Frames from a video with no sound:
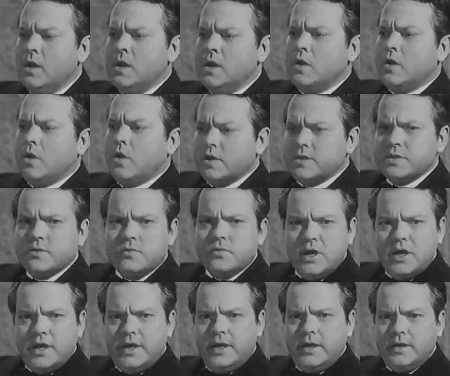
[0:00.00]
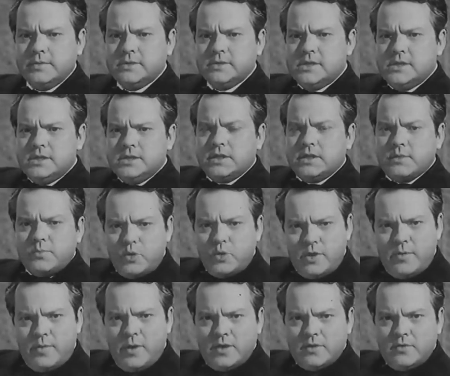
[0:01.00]
On the way, little
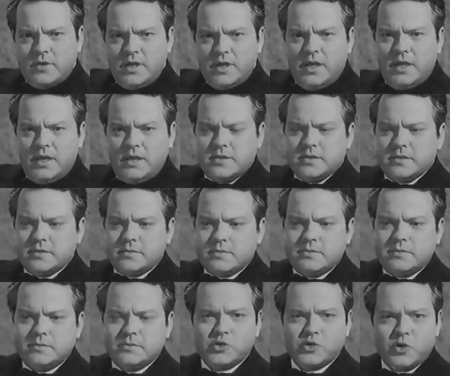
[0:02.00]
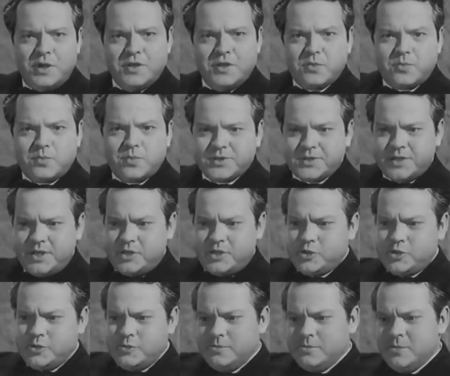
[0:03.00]
boy, by the way, had joined the
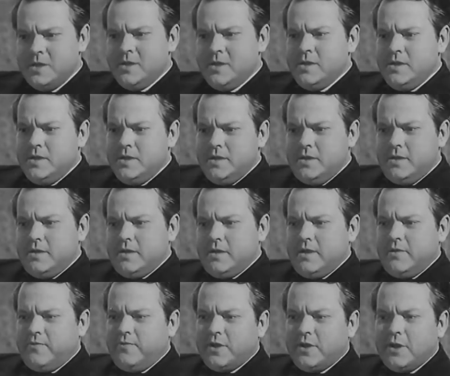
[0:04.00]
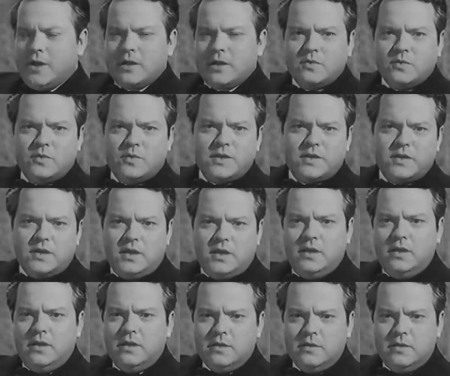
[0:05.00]
procession. I've forgotten whether
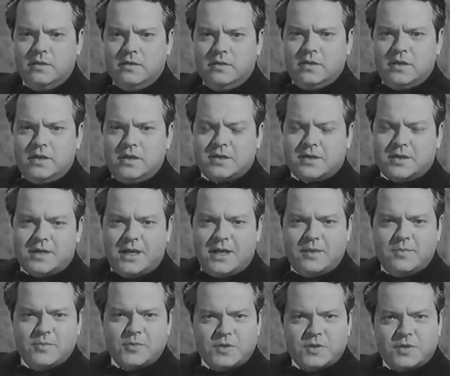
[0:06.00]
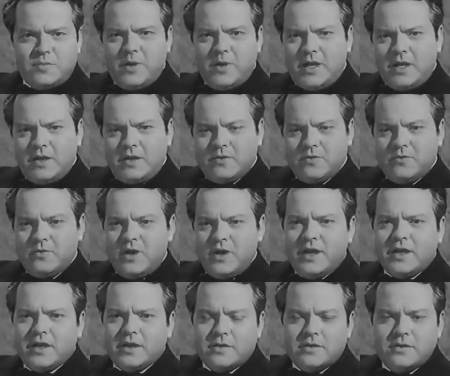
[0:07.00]
he climbed on the back of the
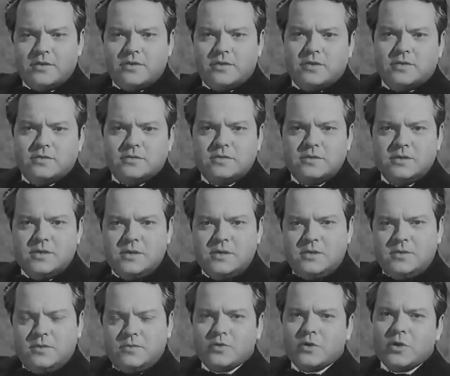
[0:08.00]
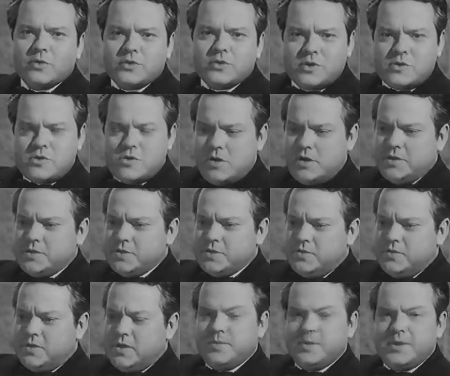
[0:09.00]
wagon or rode a horse or
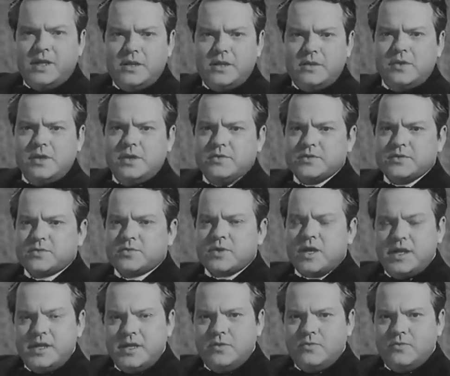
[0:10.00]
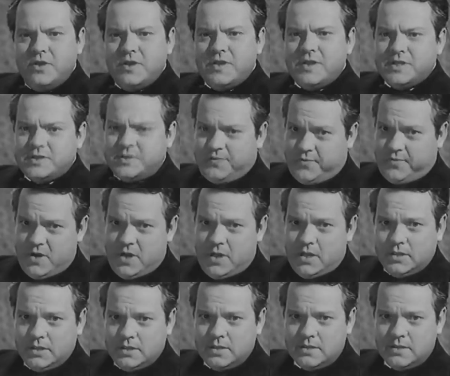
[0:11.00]
what, but anyway, he was riding with his
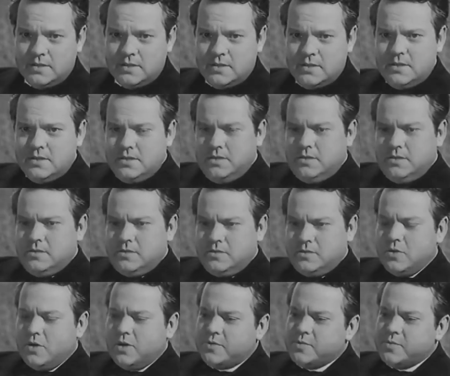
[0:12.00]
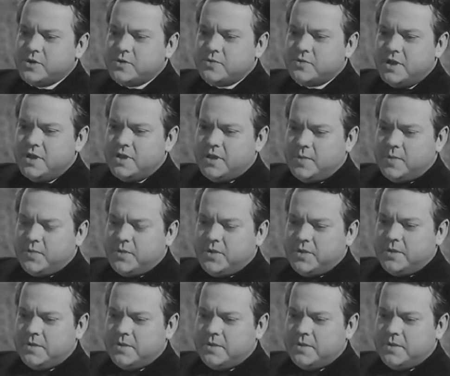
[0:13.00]
friend toward Madrid up the